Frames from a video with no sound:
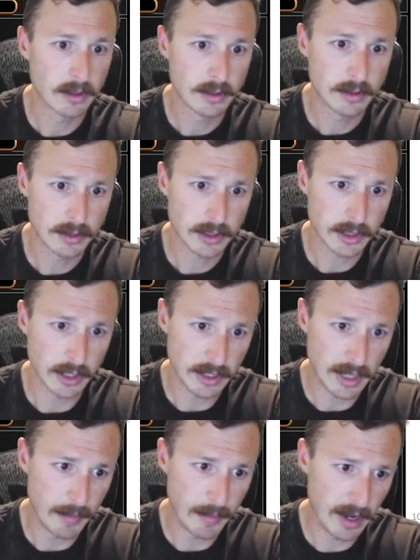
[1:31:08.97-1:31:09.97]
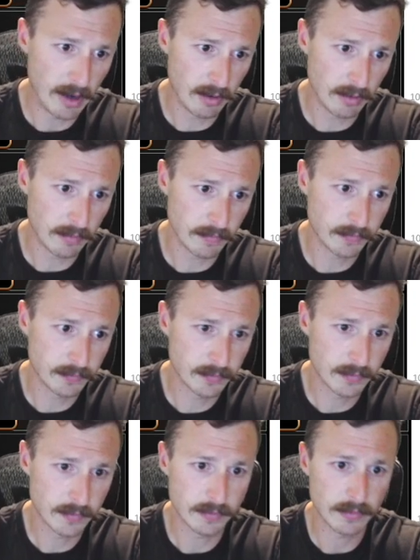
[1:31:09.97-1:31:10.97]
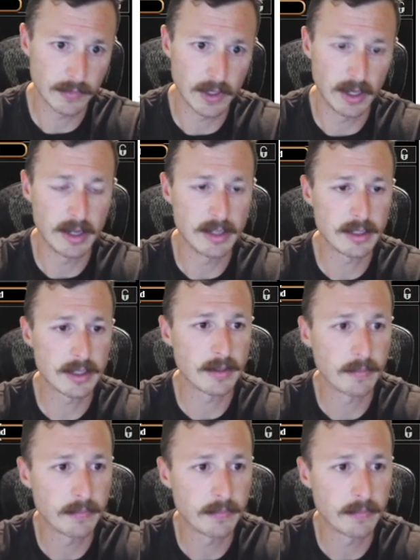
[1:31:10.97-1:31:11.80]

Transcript: Just gonna time out. Nice.